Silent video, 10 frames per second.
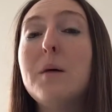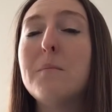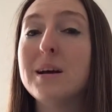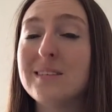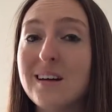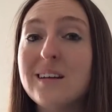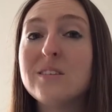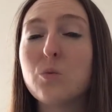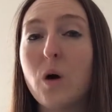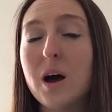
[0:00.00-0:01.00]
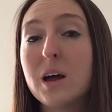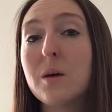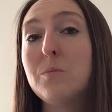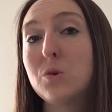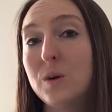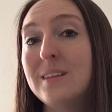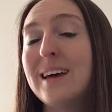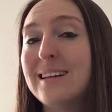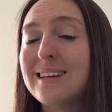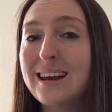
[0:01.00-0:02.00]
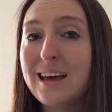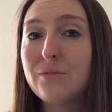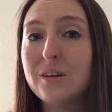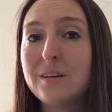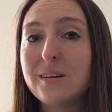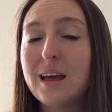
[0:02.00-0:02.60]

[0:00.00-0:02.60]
my science work between 10 till 11,